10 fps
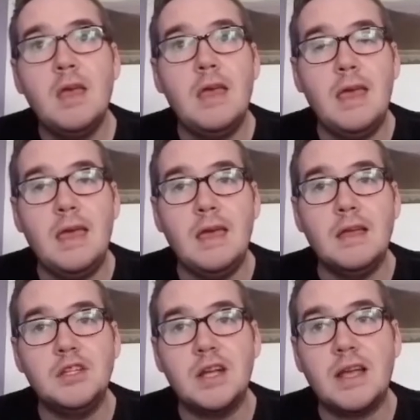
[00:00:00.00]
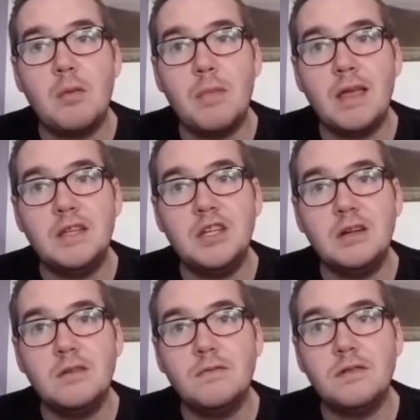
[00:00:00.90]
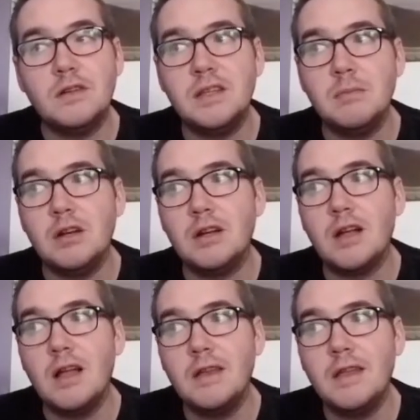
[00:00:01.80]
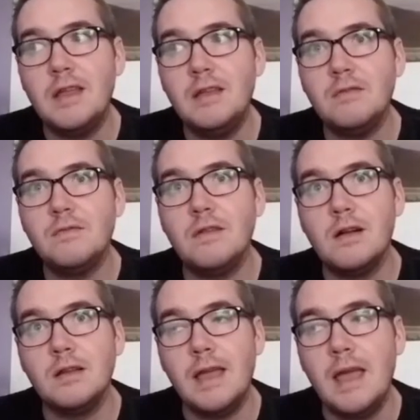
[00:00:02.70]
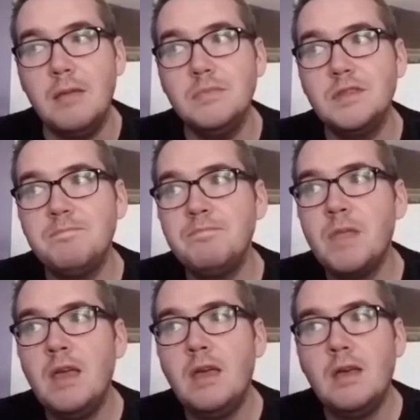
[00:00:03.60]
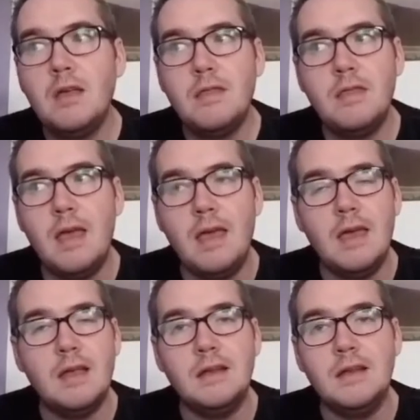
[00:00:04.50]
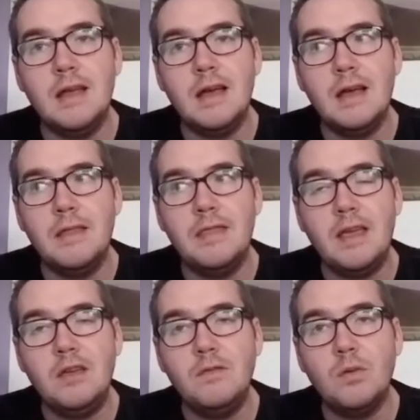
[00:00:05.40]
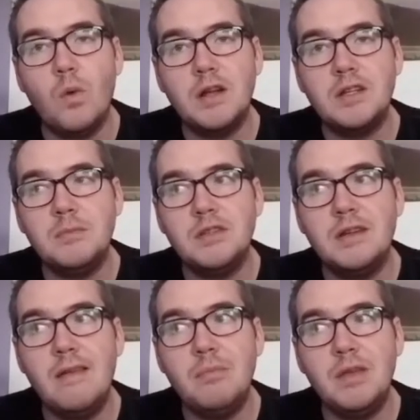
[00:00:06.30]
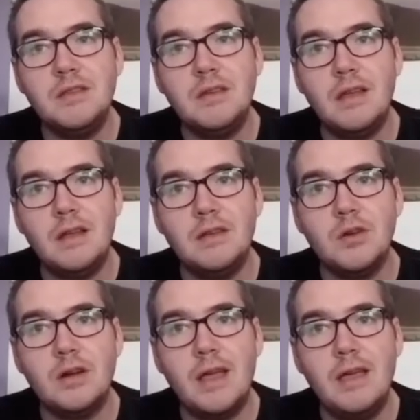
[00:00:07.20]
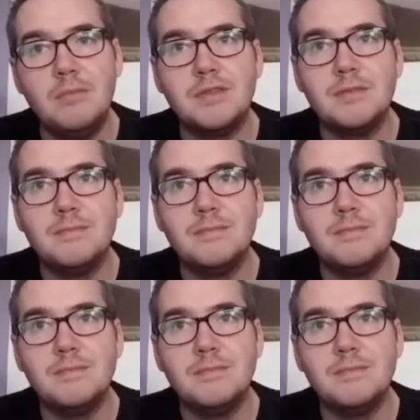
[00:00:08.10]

And check out my channel for similar content on games. And thank you for watching Mr. Dave Pizza, and enjoy your games.